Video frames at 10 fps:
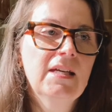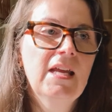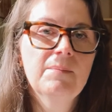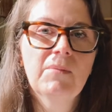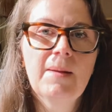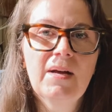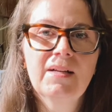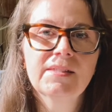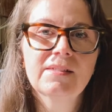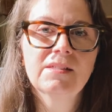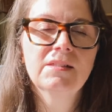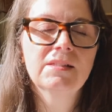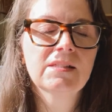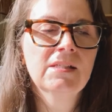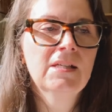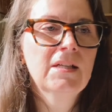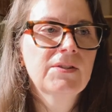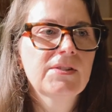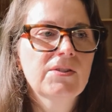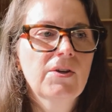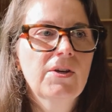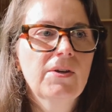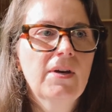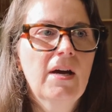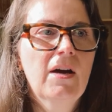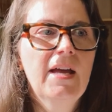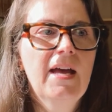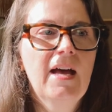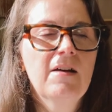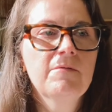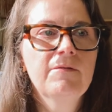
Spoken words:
in my master's. So I have